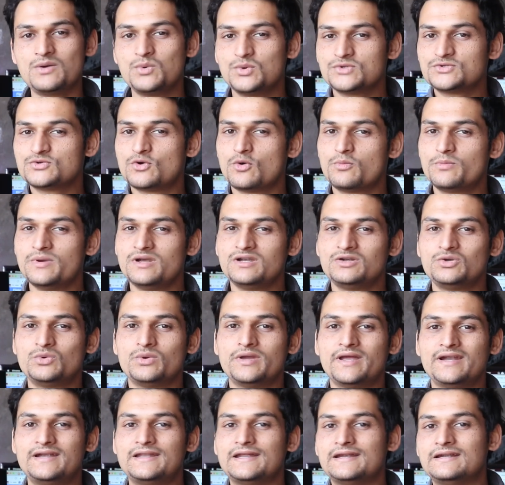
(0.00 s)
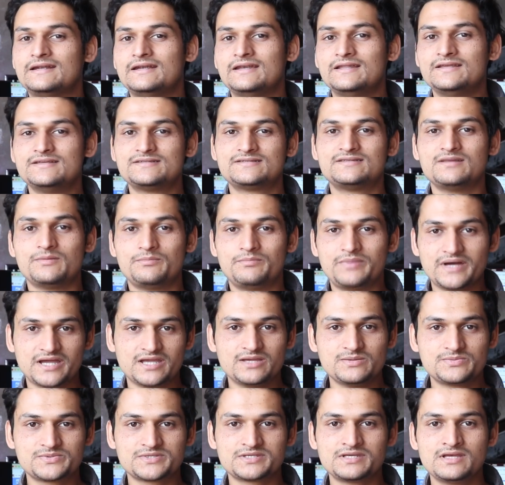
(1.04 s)
I was hoping to get at least the
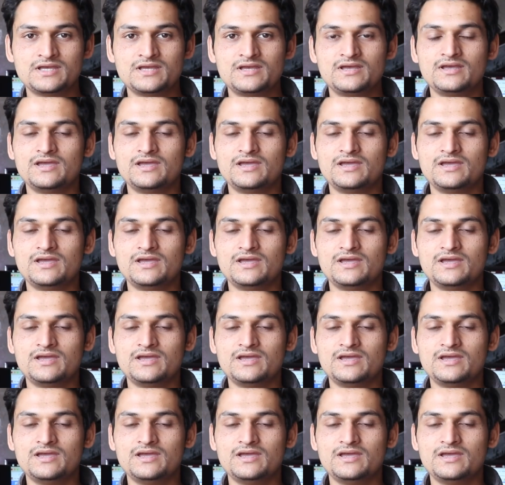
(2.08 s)
pipes